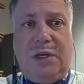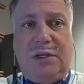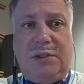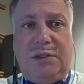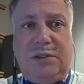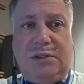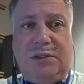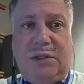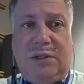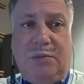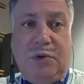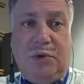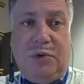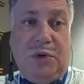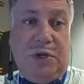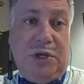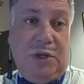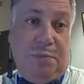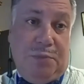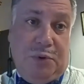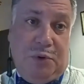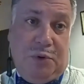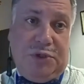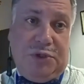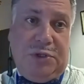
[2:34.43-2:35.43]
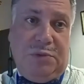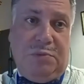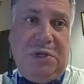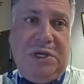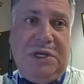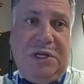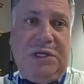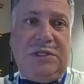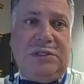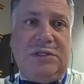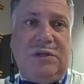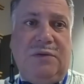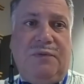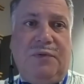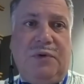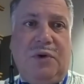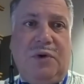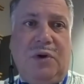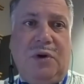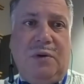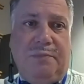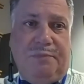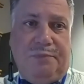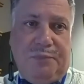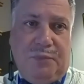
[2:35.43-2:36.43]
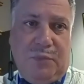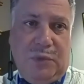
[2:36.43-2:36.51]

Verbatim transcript: to some degree in-person meetings if you're